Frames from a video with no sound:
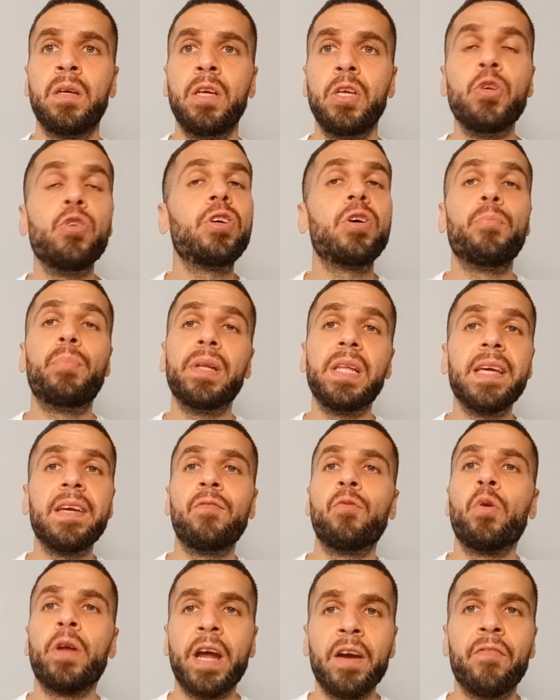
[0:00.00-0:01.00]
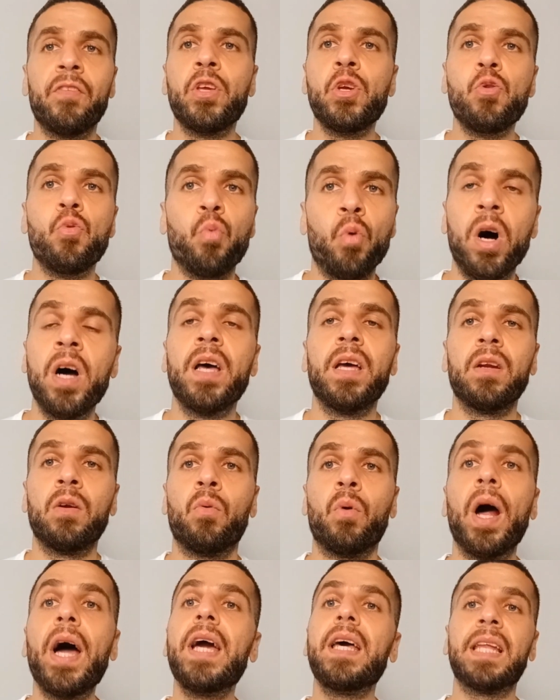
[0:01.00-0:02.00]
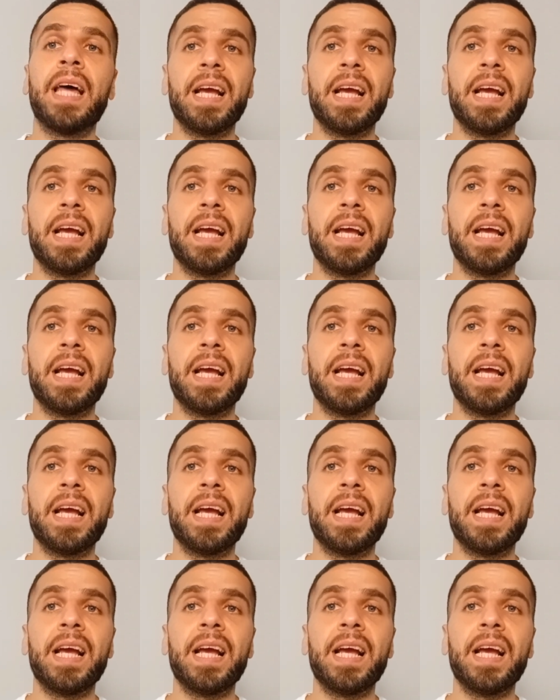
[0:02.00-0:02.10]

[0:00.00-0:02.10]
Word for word: You could believe whatever you want, right?